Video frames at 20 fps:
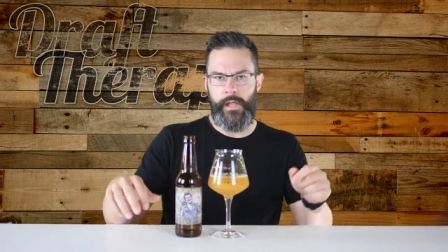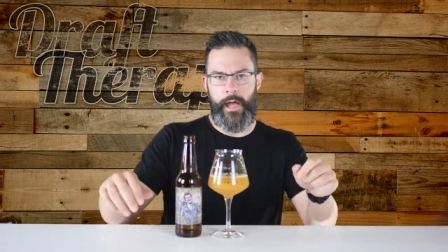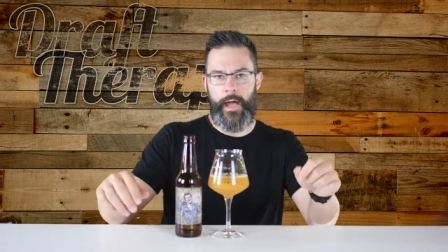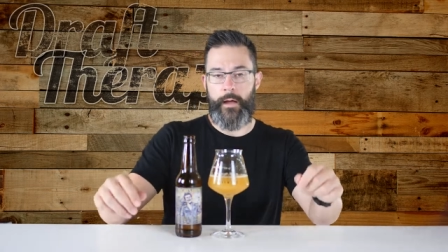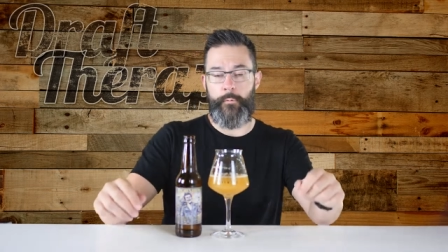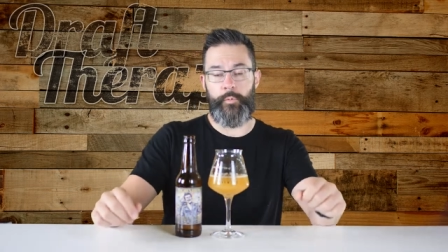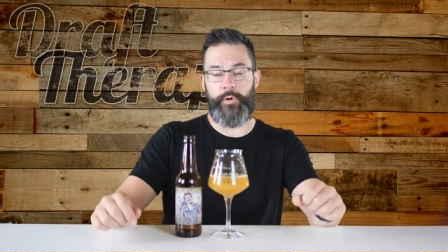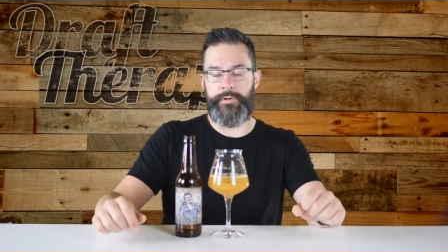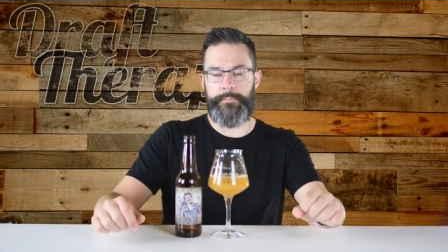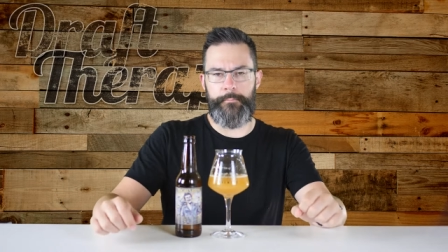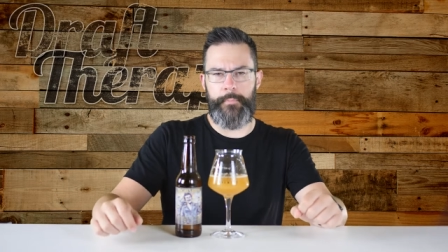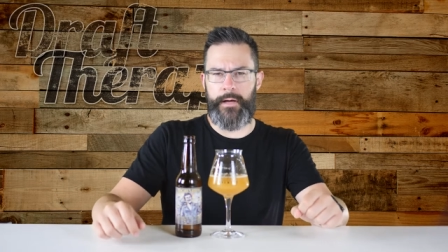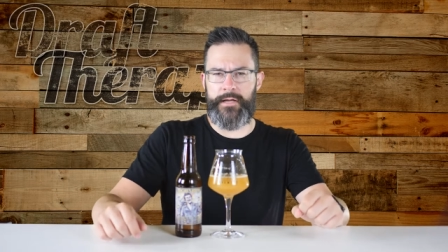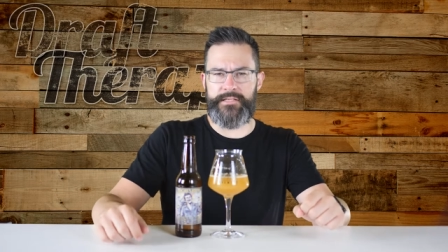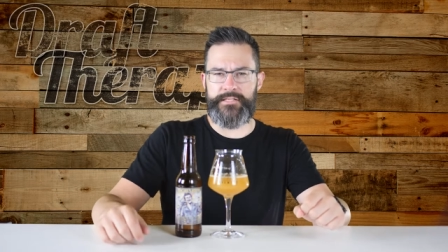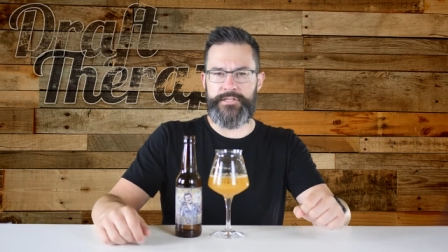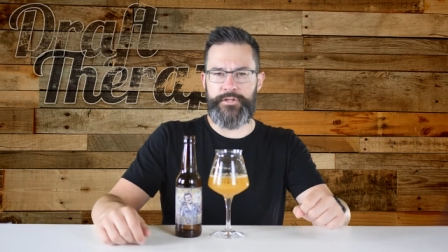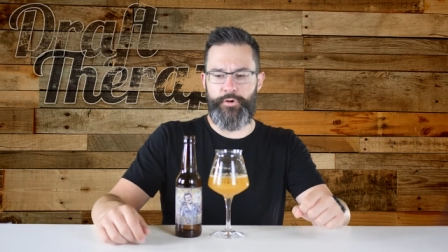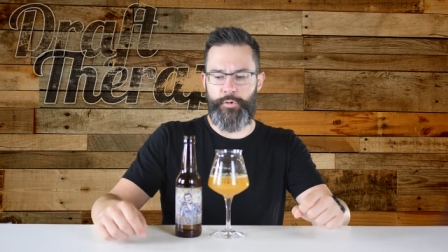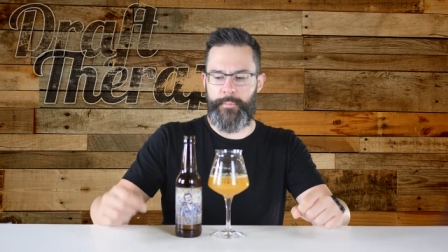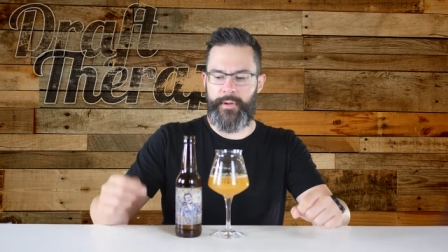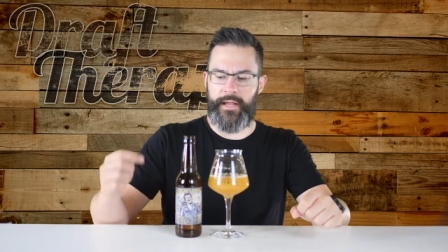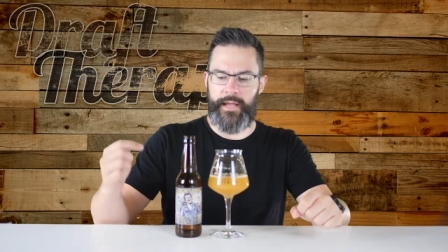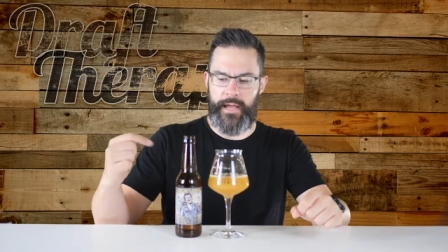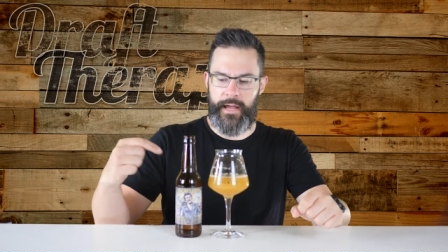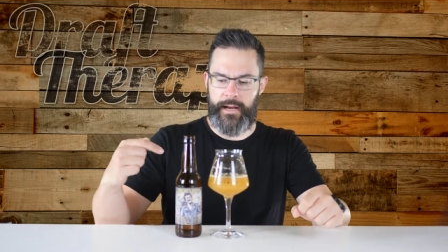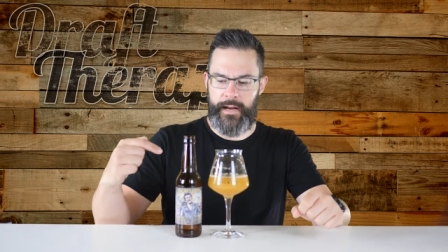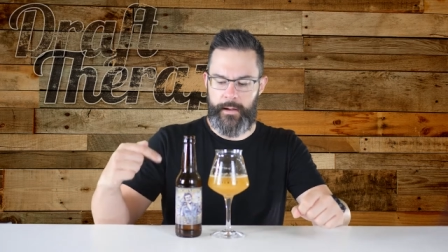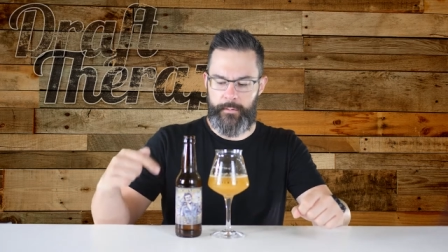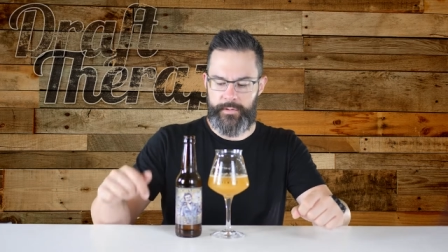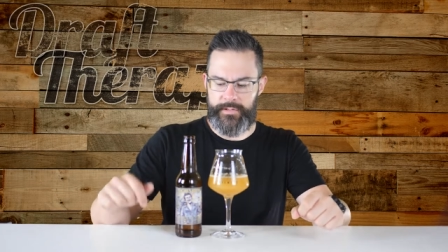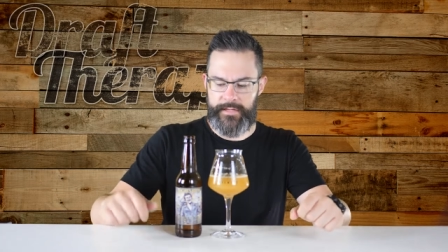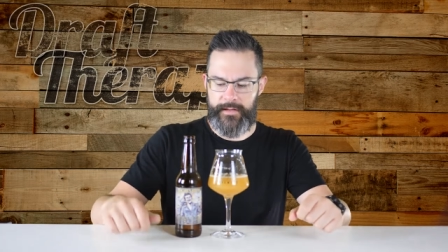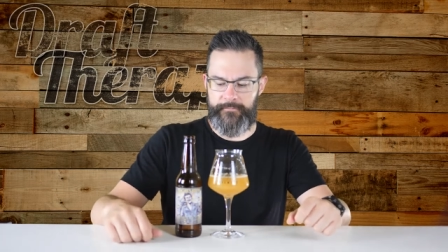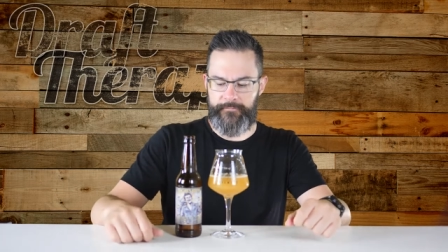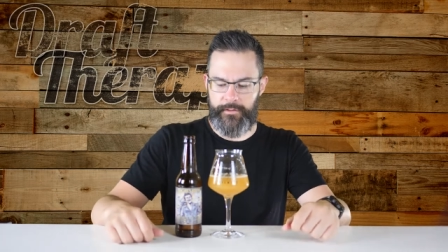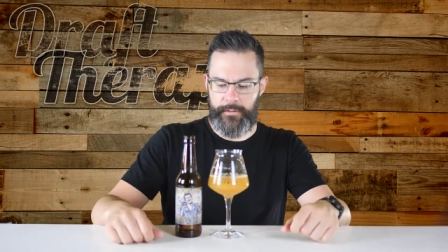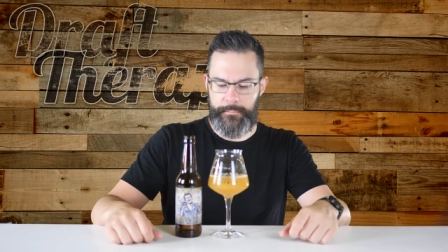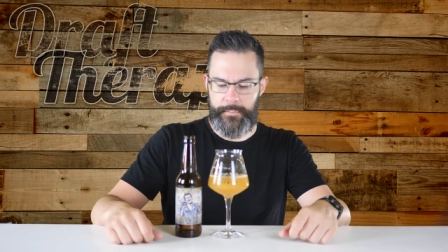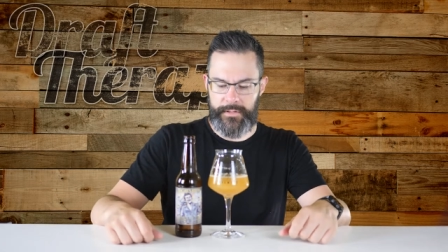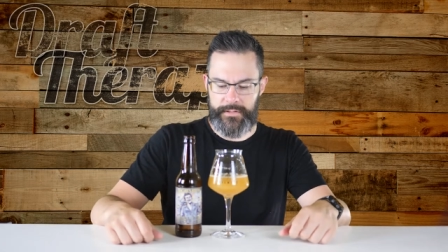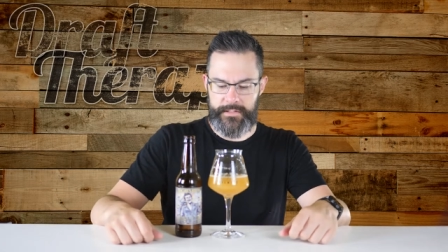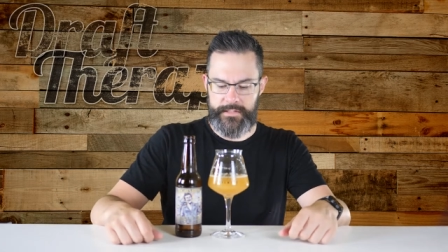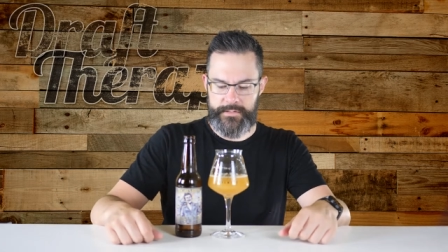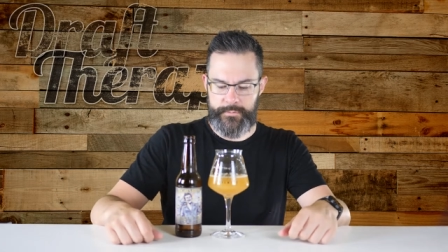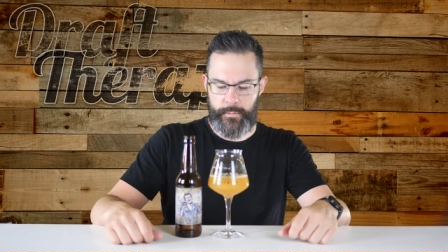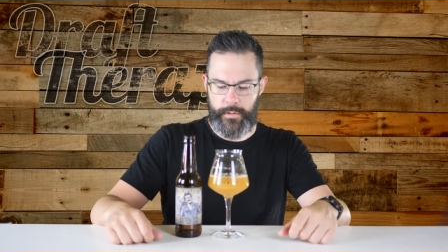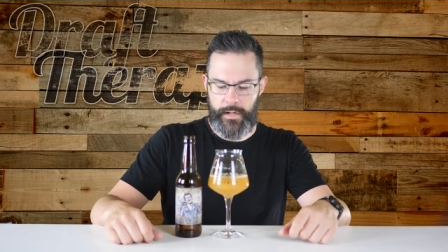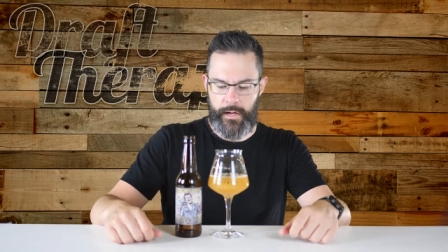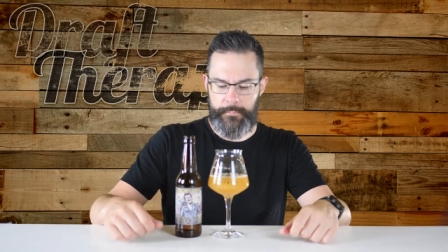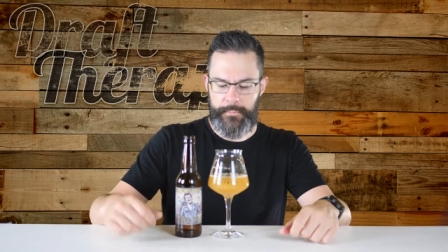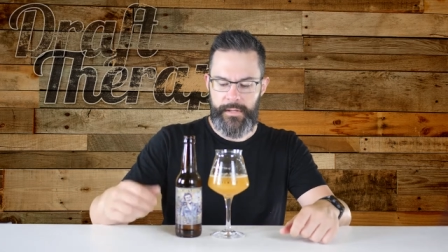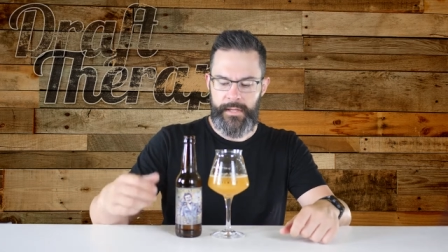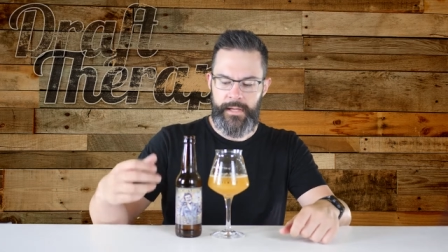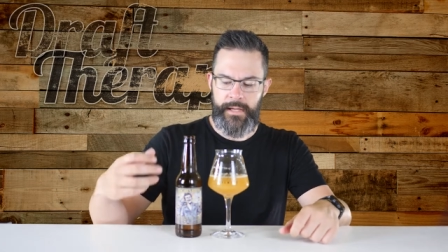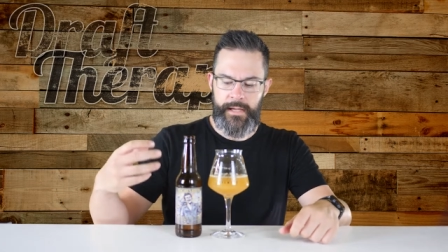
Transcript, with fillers: I wouldn't buy Slurm again. I would definitely pick this one up.